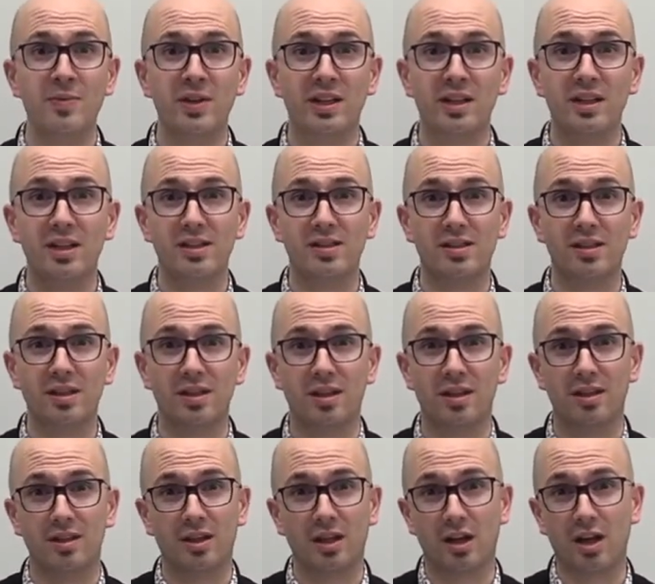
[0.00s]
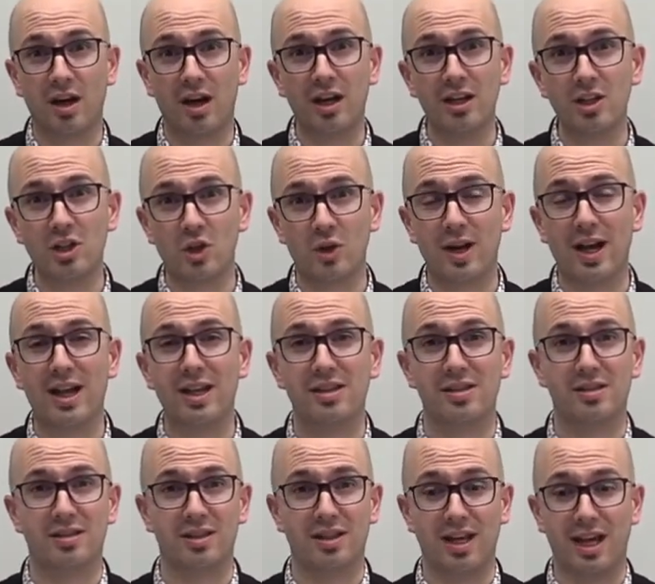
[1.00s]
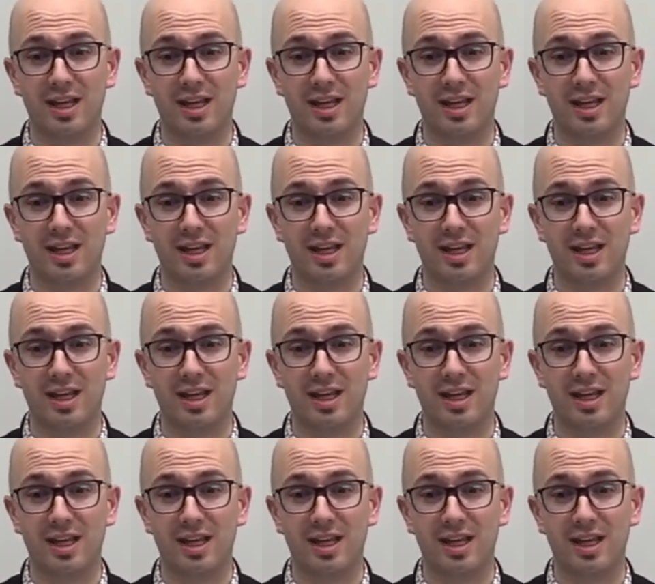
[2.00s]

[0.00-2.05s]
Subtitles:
Listen, the contrast